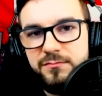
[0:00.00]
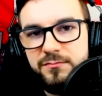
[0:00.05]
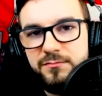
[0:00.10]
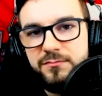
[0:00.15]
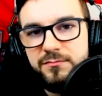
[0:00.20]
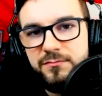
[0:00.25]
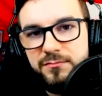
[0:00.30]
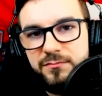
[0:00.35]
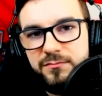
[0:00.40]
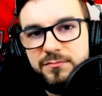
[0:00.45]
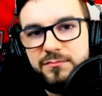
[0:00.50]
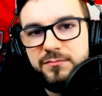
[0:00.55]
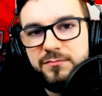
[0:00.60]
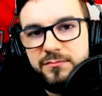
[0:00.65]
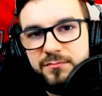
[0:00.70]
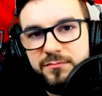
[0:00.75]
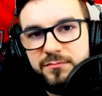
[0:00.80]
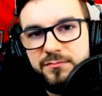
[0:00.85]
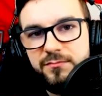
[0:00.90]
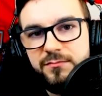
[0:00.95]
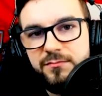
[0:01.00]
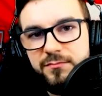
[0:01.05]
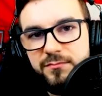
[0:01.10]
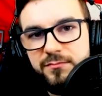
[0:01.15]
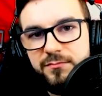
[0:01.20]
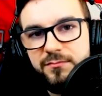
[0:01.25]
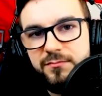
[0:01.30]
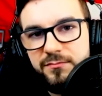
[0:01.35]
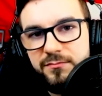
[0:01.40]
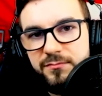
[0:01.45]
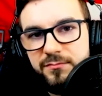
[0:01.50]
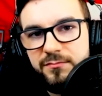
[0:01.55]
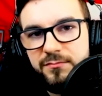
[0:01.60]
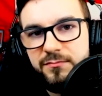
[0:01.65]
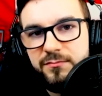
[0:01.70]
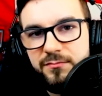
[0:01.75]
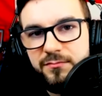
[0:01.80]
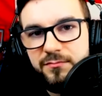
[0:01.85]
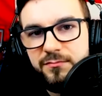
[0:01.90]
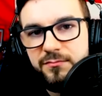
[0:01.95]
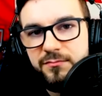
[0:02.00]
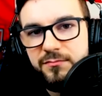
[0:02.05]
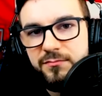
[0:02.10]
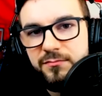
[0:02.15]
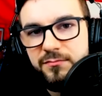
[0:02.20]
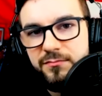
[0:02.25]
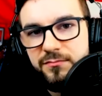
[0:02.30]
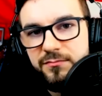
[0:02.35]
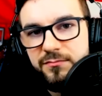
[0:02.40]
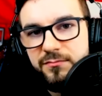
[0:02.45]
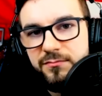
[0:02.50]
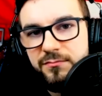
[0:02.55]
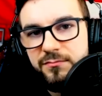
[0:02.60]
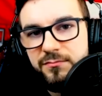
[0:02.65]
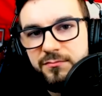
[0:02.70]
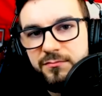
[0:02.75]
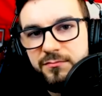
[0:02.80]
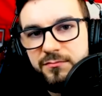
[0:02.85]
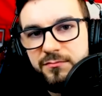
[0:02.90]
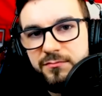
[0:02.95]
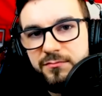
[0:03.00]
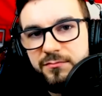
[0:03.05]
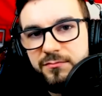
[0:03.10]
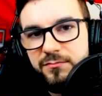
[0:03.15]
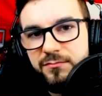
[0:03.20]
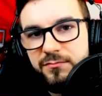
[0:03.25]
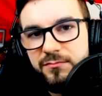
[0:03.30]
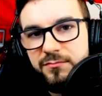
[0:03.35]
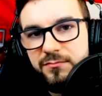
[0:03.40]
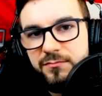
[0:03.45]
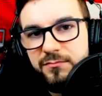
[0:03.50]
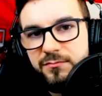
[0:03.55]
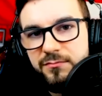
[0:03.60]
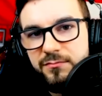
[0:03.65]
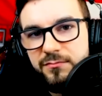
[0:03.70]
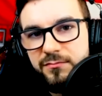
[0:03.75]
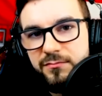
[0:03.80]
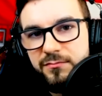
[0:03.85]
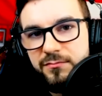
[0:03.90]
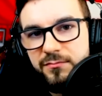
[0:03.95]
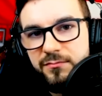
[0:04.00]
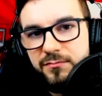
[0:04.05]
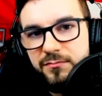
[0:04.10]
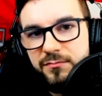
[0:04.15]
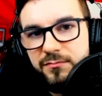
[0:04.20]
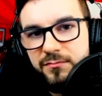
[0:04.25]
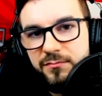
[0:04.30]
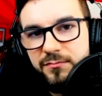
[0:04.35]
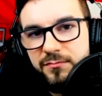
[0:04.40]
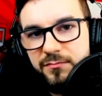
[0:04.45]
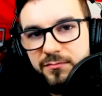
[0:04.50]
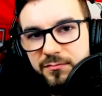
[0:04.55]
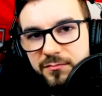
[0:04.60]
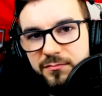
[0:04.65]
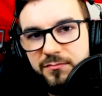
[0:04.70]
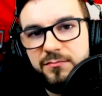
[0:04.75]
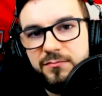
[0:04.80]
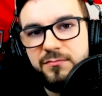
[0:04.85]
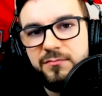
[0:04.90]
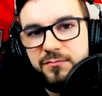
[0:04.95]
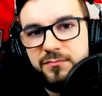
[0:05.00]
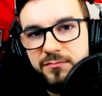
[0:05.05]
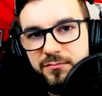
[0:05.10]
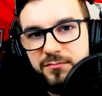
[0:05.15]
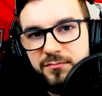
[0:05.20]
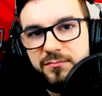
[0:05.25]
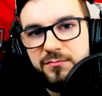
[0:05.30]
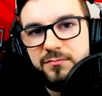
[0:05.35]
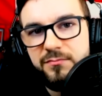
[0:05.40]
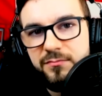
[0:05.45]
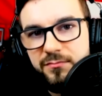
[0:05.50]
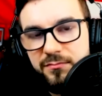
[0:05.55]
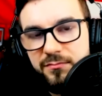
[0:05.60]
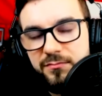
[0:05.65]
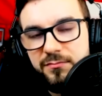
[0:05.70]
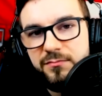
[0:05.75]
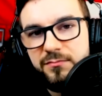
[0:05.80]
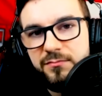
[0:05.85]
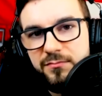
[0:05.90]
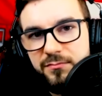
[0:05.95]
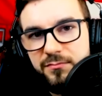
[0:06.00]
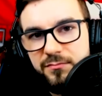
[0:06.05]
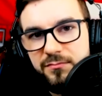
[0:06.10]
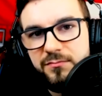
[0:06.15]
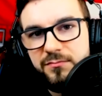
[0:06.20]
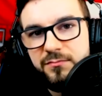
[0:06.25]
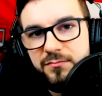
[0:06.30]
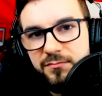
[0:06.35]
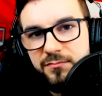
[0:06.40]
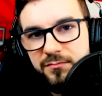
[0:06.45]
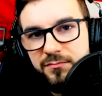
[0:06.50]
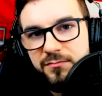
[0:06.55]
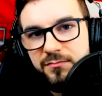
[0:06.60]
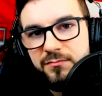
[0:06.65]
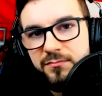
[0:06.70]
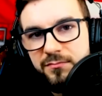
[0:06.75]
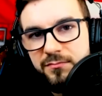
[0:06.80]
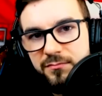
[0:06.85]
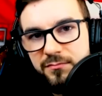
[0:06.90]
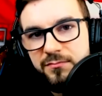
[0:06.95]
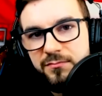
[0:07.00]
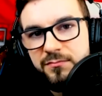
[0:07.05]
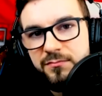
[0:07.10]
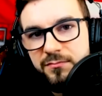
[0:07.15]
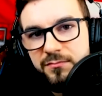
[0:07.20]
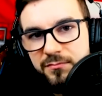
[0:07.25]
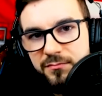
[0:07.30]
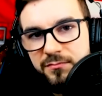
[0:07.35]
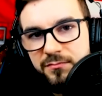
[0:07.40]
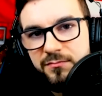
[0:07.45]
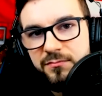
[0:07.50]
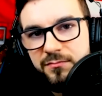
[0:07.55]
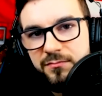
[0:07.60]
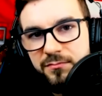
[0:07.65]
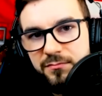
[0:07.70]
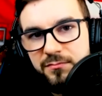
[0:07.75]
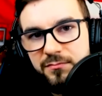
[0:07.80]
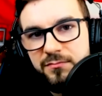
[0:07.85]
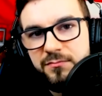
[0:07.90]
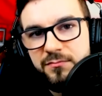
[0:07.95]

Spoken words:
No words are spoken by the person on screen.